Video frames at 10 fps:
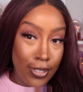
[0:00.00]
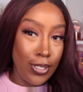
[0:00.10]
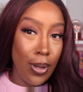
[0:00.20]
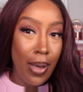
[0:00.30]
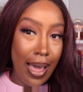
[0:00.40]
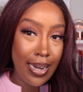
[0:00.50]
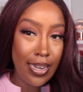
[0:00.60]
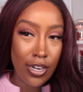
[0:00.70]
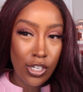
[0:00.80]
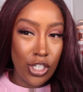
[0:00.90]
So at a
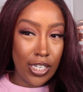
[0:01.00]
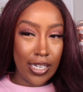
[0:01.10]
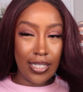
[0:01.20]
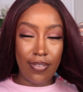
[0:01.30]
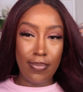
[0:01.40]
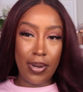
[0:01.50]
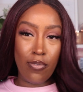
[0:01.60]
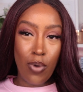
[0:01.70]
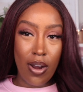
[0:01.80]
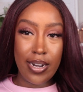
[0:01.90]
year, she does have a bit
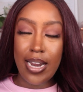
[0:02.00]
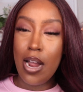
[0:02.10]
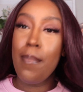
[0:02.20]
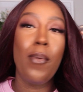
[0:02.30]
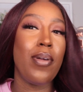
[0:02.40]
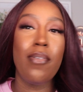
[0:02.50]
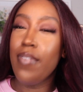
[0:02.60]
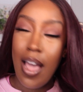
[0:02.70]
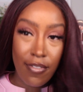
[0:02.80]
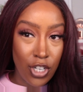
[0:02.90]
of wear and tear, but we
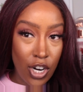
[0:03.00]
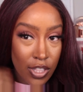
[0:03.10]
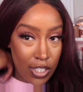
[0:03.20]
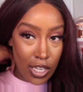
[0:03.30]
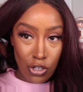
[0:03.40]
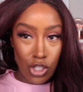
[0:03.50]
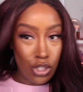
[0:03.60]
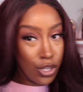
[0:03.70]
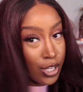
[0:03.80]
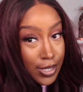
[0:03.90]
revived her, and this is how she's
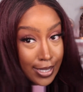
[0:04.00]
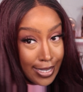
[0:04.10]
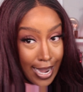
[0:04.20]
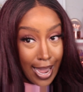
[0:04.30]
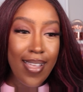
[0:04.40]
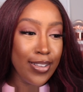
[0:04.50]
looking today.